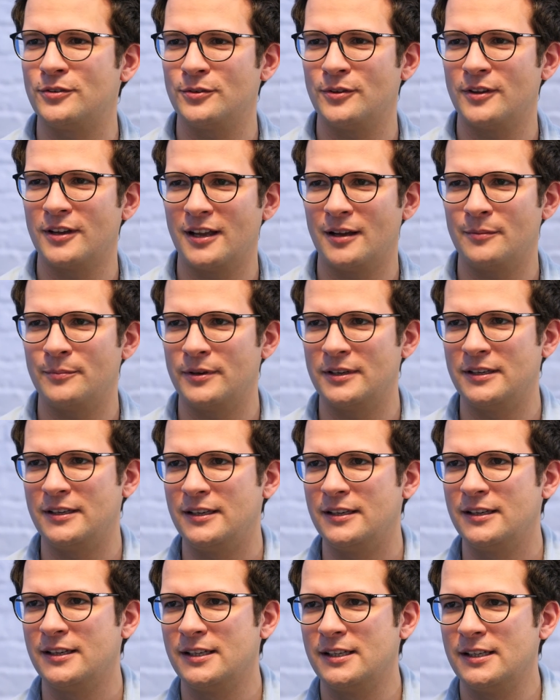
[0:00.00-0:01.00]
to the
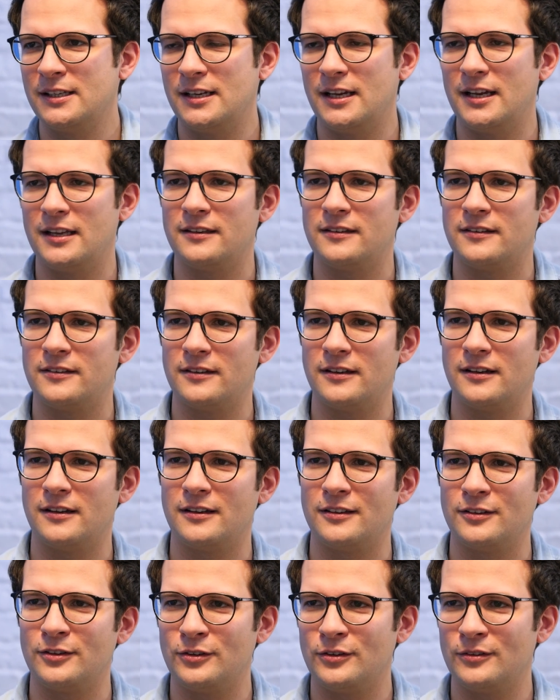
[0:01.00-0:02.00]
company, and
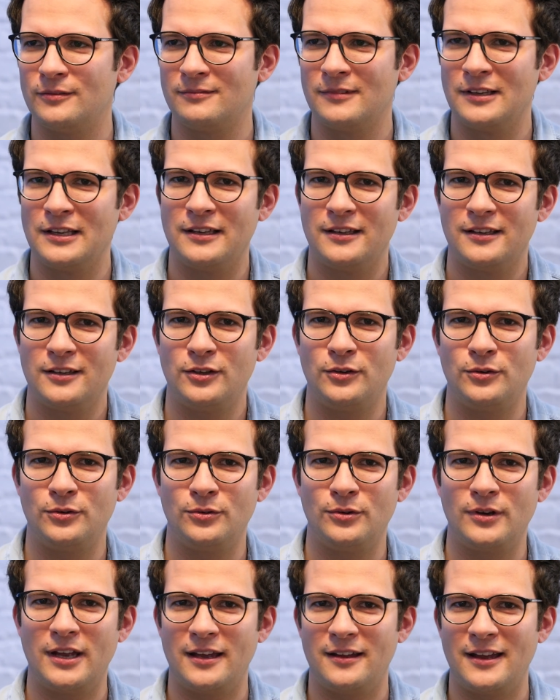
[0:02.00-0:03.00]

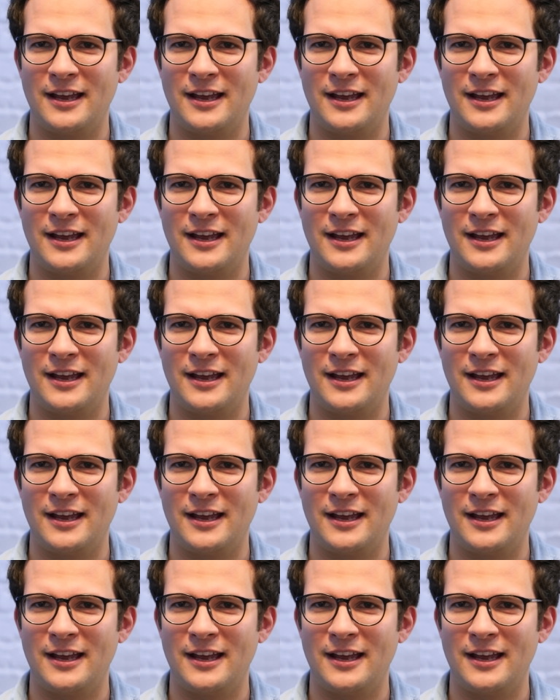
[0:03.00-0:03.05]
you